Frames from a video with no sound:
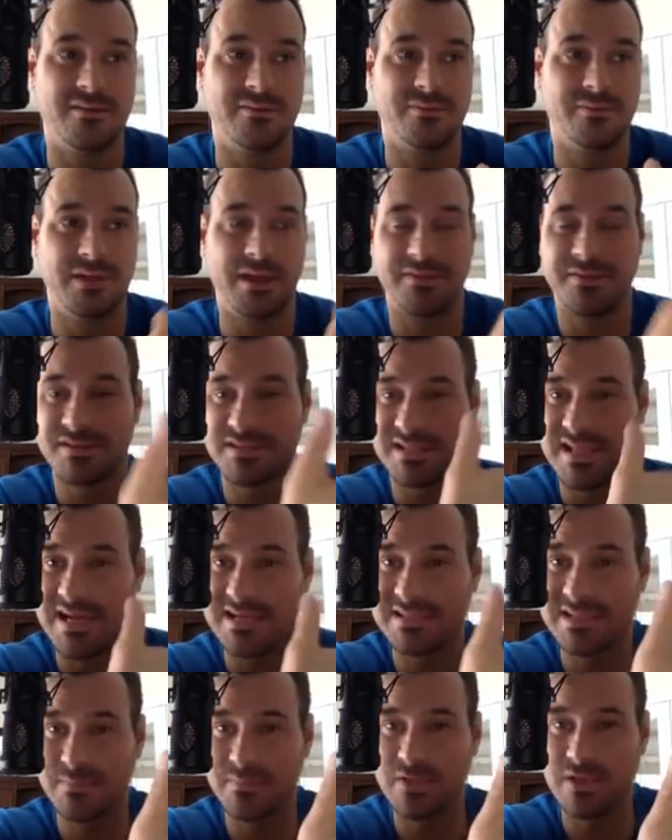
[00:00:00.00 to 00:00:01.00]
like this
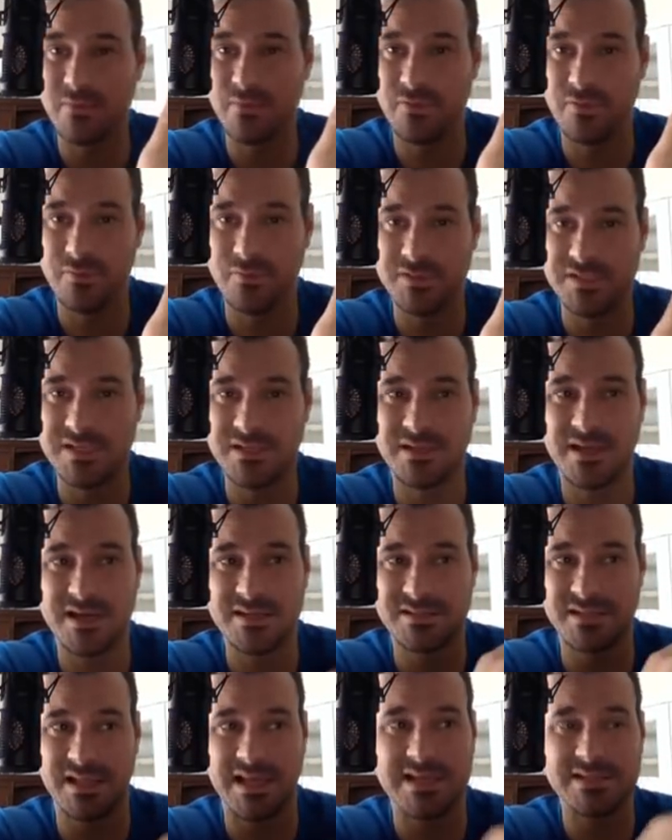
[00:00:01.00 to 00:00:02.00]
last update that we did,
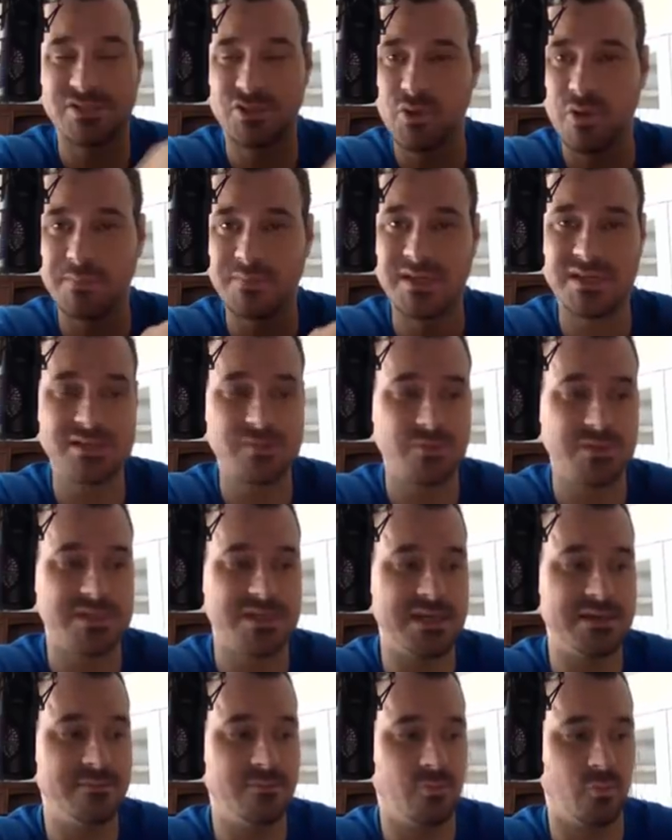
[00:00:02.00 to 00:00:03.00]
guys, the last 2 updates we
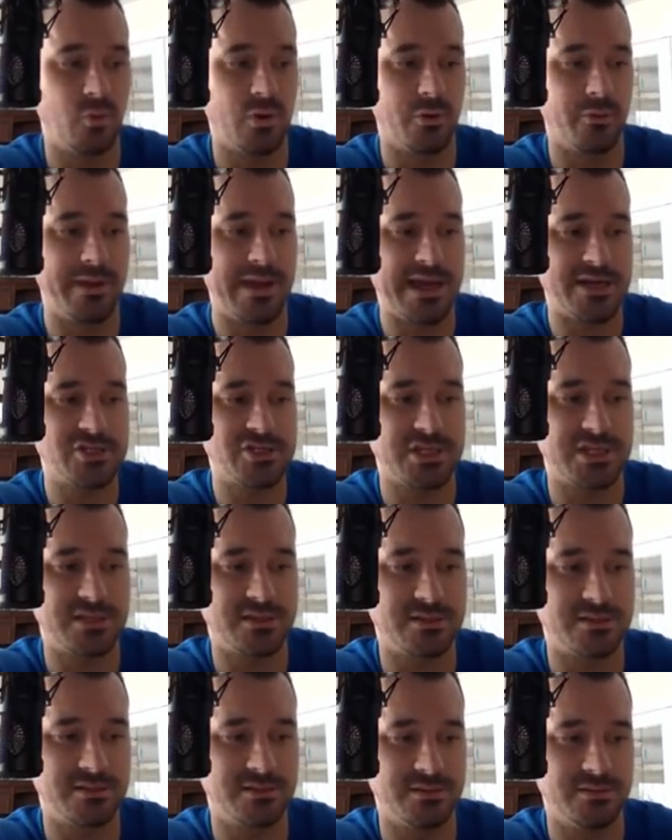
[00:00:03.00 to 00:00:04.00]
did where we actually,
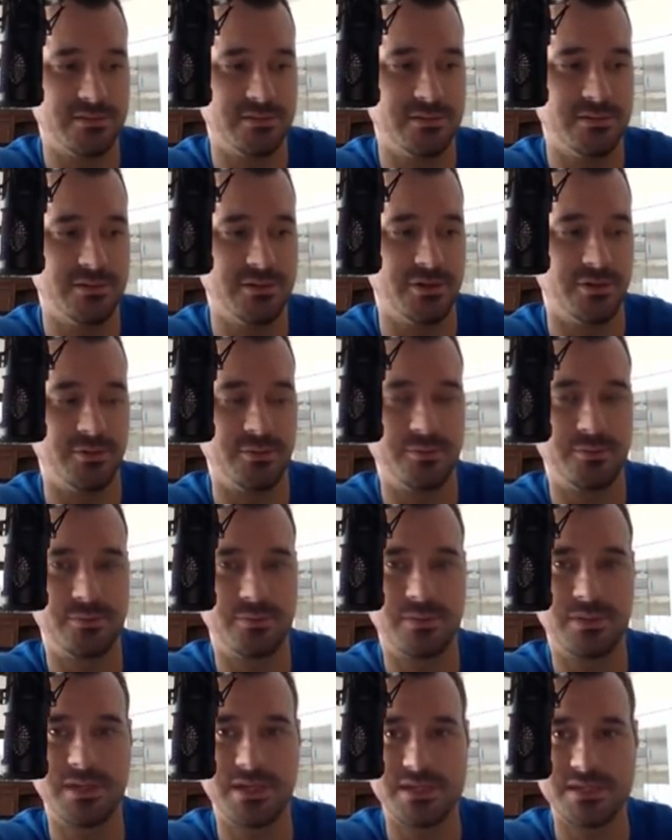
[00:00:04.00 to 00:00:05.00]

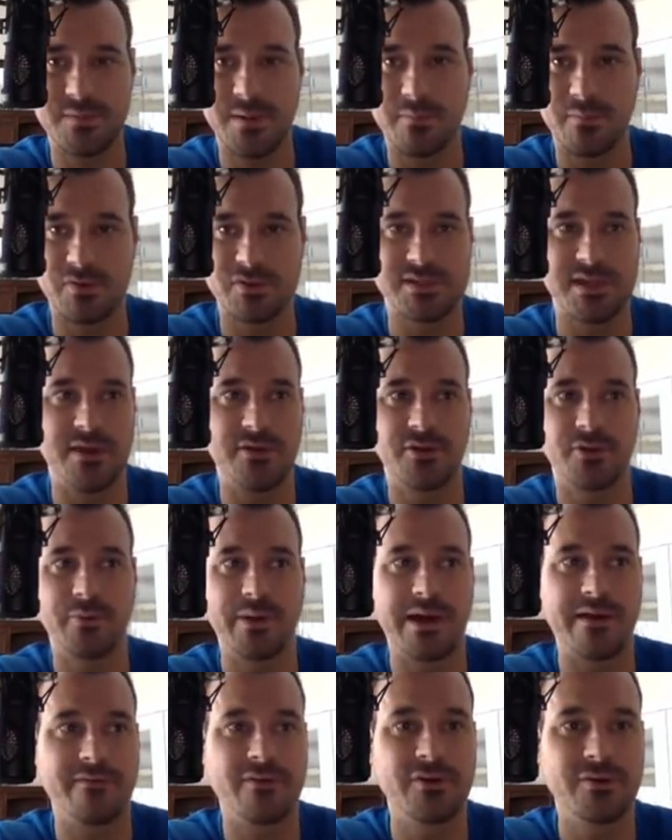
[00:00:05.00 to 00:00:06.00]
kicked members out or
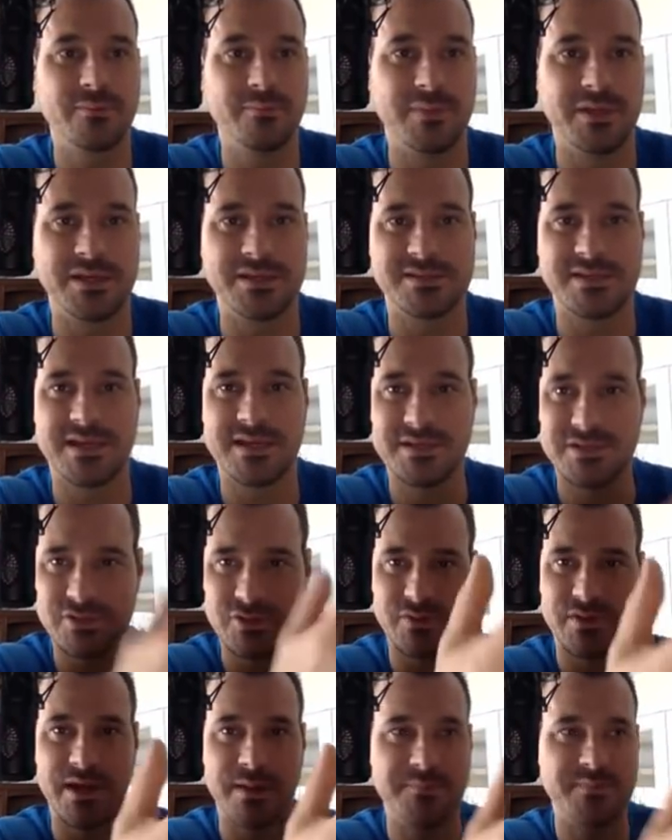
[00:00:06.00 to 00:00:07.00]
whatever because they didn't
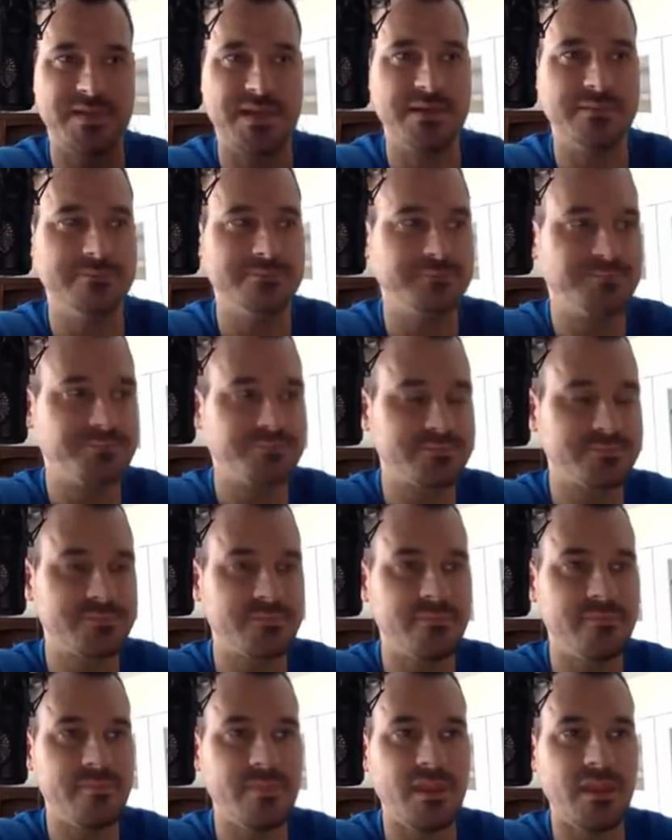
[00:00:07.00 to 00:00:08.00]
do the update.
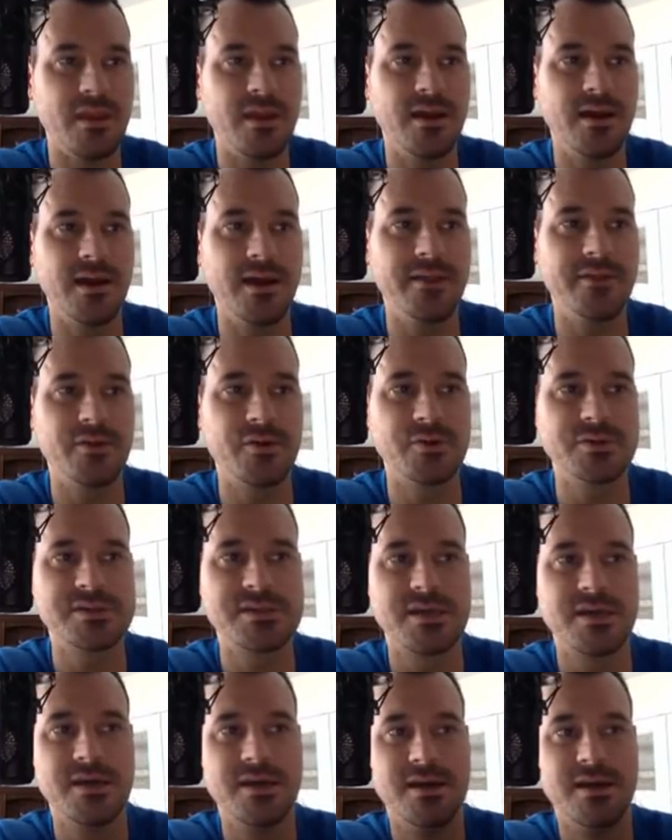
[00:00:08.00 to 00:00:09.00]
There was
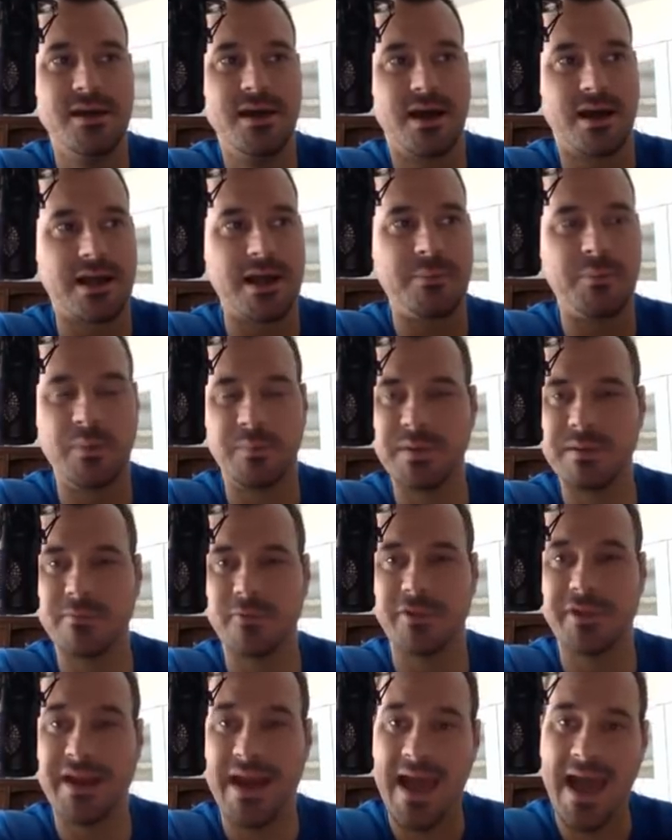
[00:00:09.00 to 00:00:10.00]
a couple
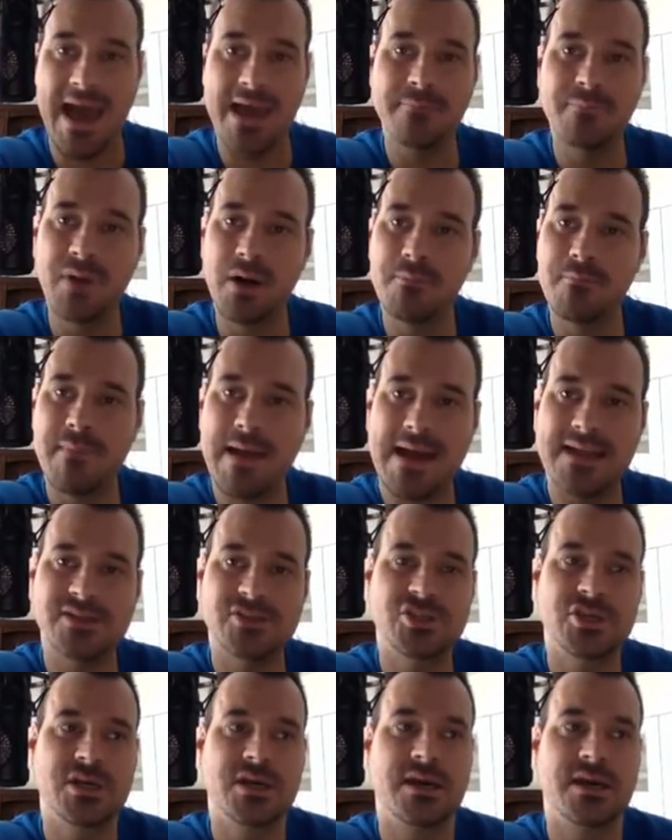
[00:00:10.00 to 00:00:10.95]
people that had bump matched